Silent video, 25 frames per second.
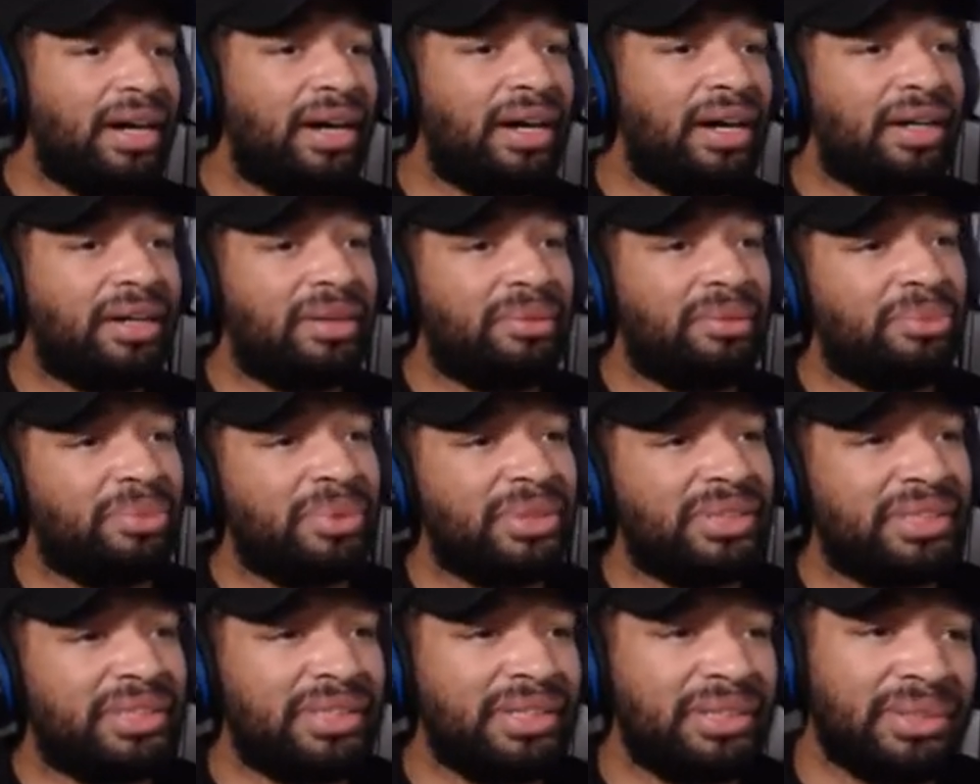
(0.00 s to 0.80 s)
We
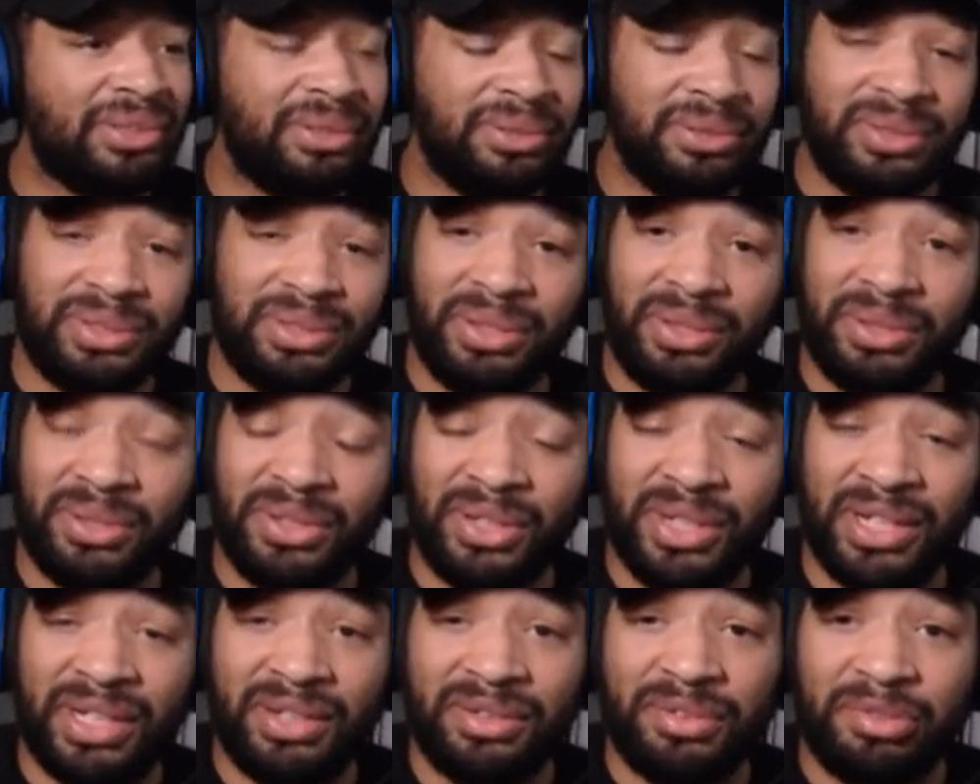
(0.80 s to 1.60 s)
still don't know
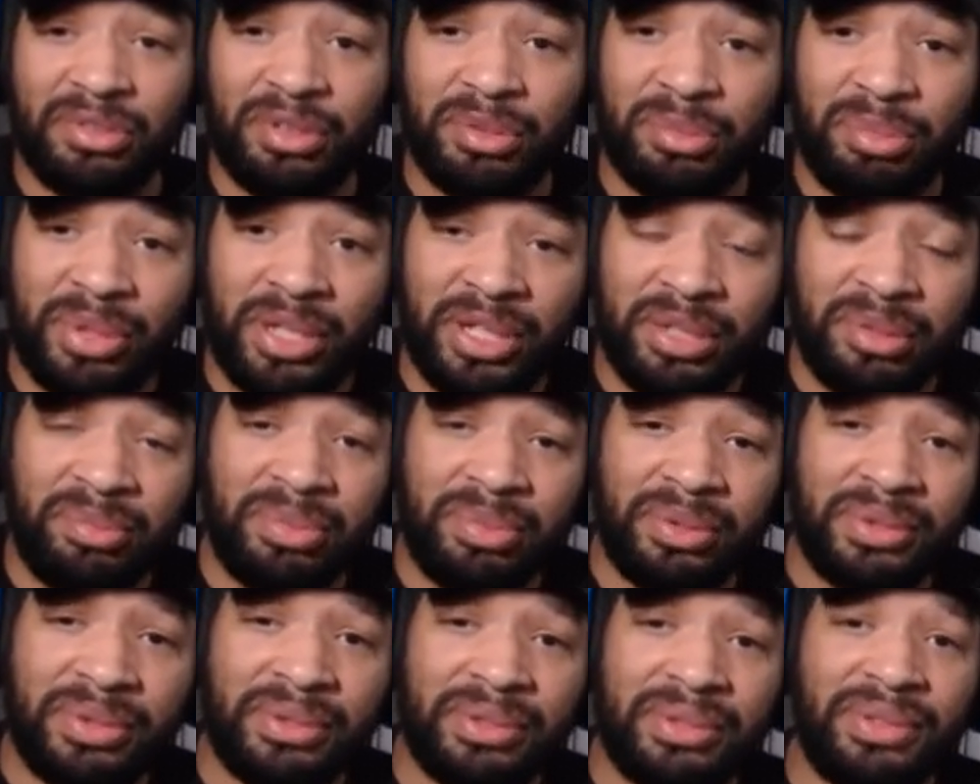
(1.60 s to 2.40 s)
if the
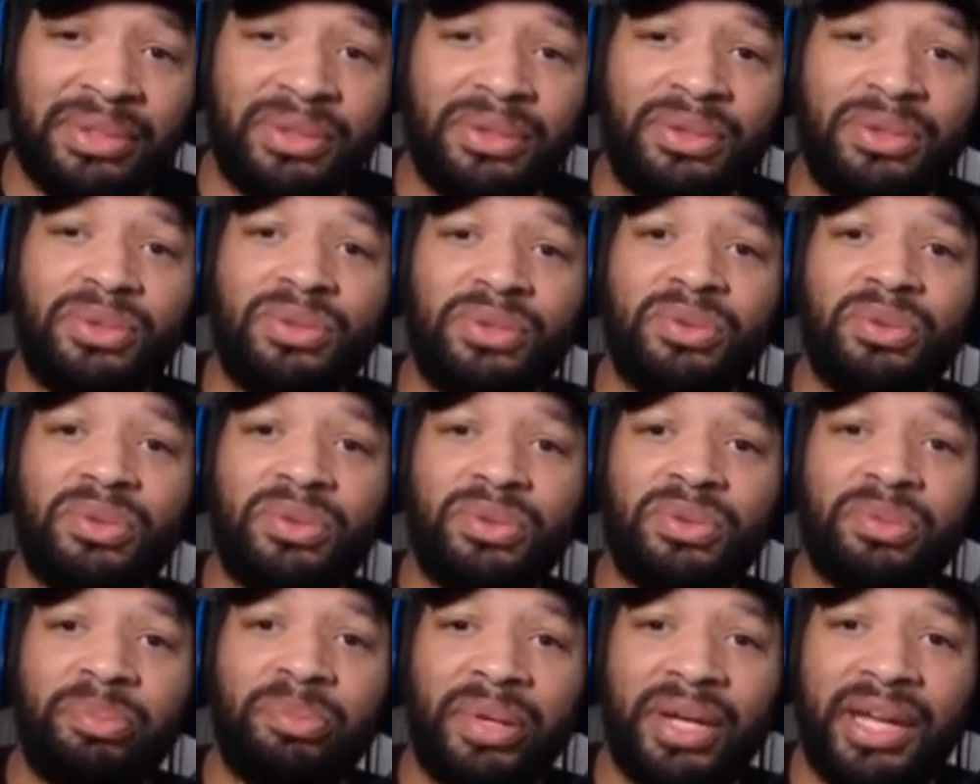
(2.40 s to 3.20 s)
people who
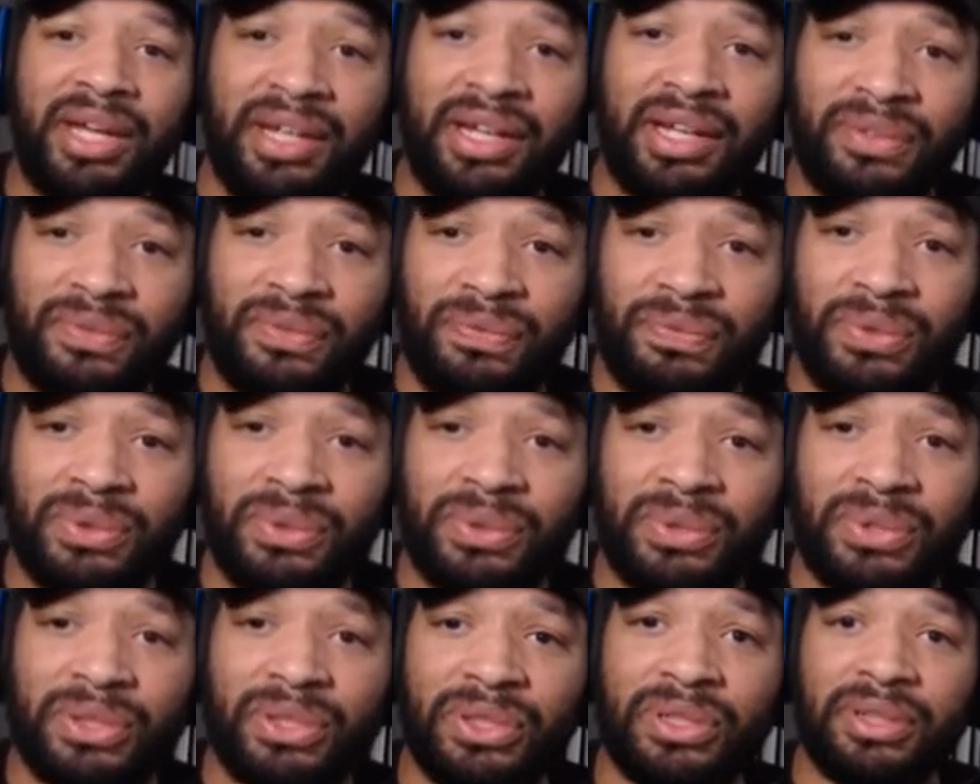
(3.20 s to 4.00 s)
paid for
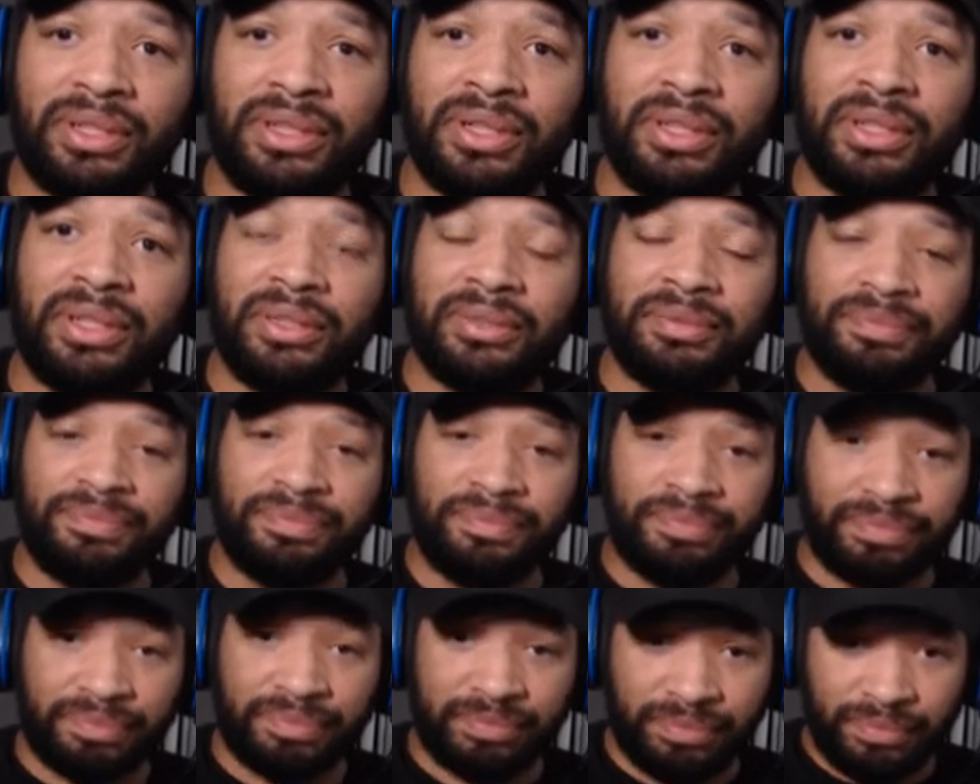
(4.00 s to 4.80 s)

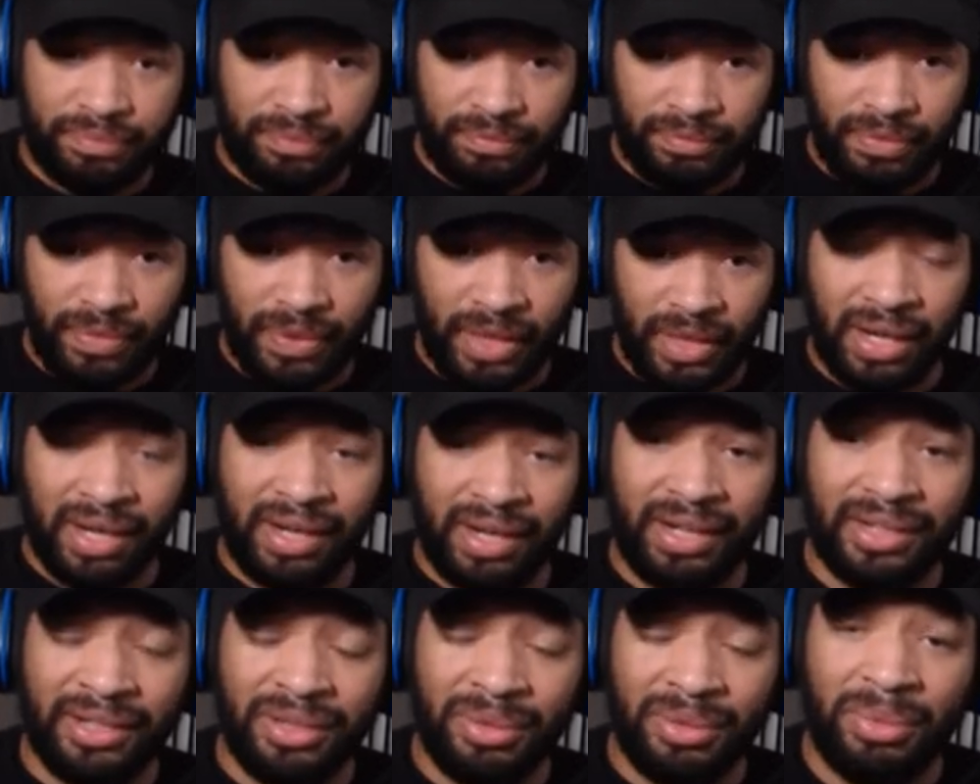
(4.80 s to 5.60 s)
The
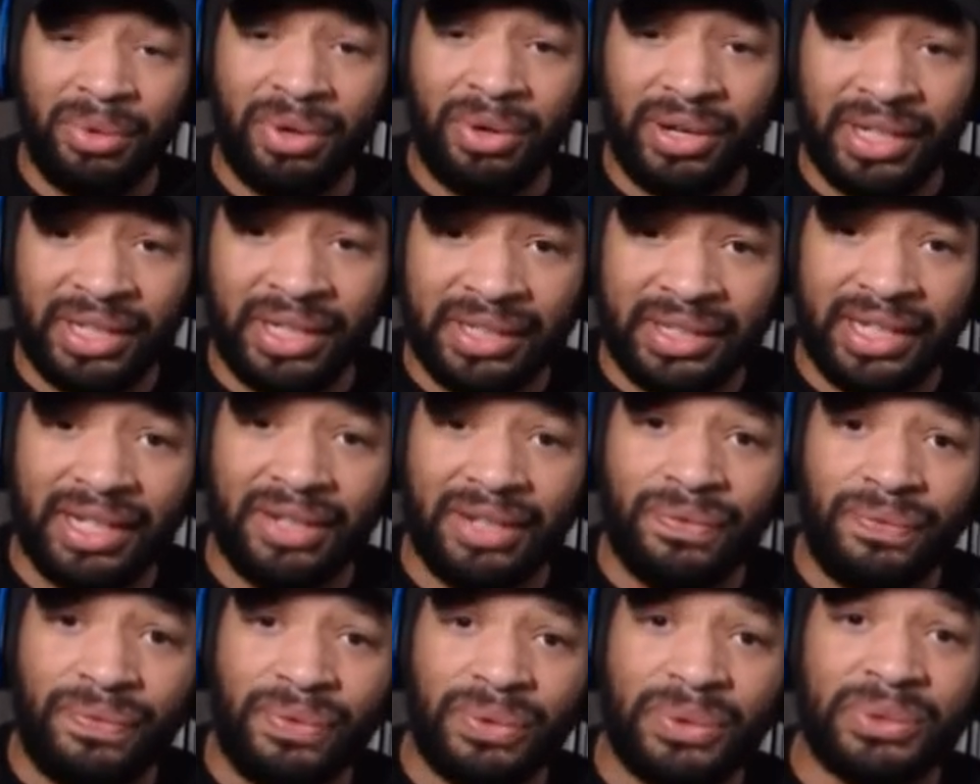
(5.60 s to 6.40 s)
Walking Dead
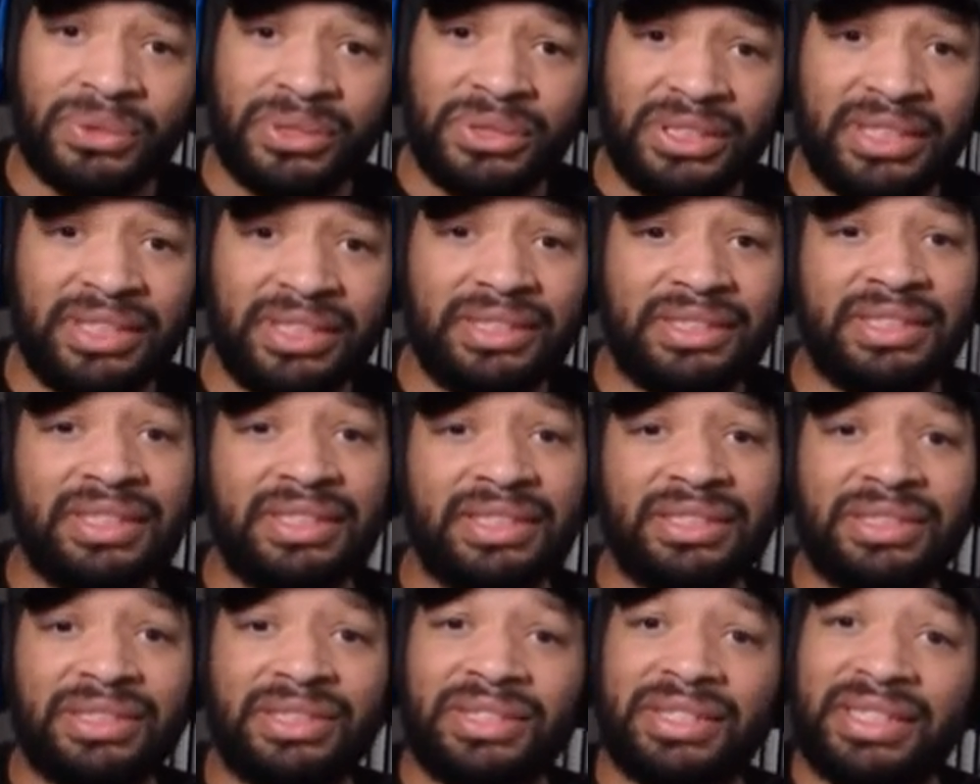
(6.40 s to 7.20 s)
full season is going
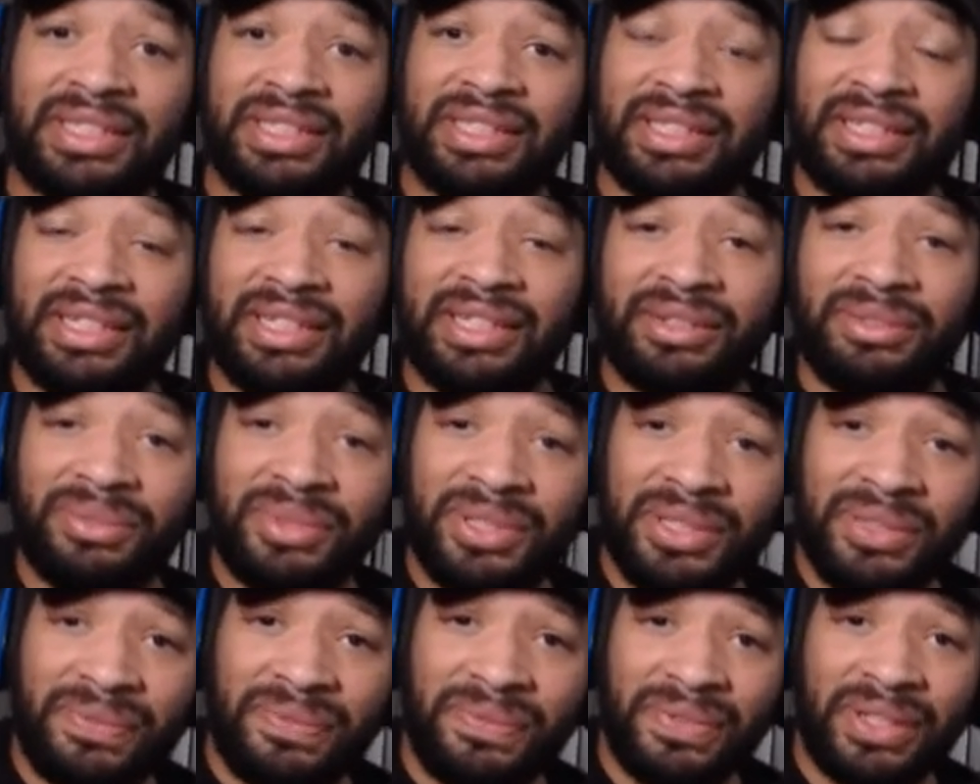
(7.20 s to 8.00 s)
to get their
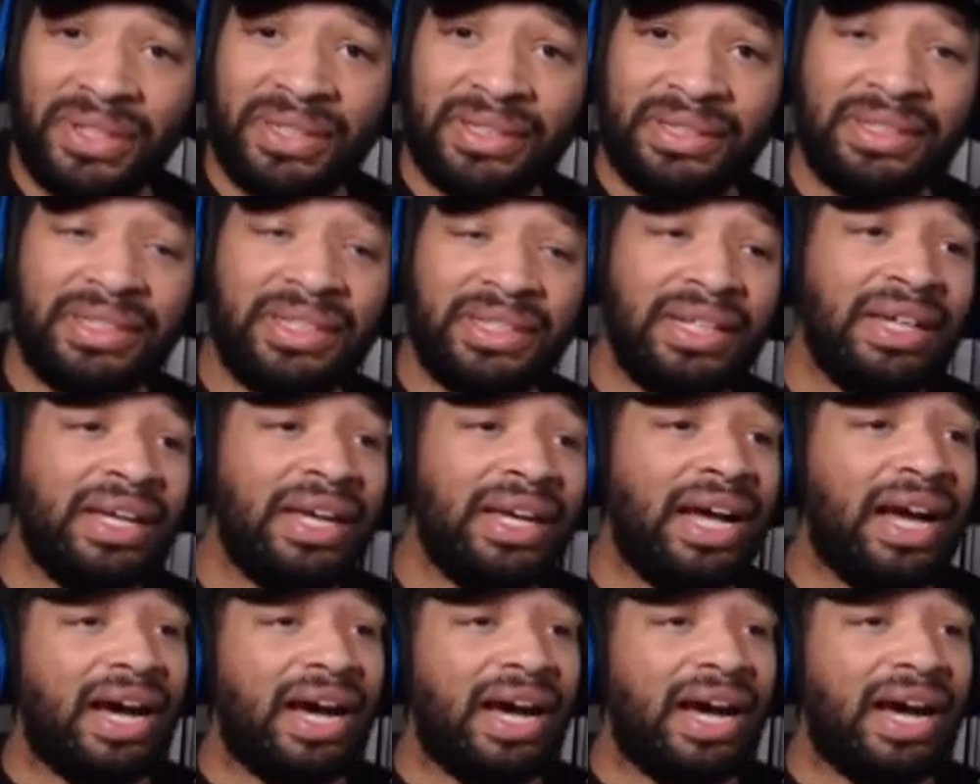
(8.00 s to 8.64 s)
refund. I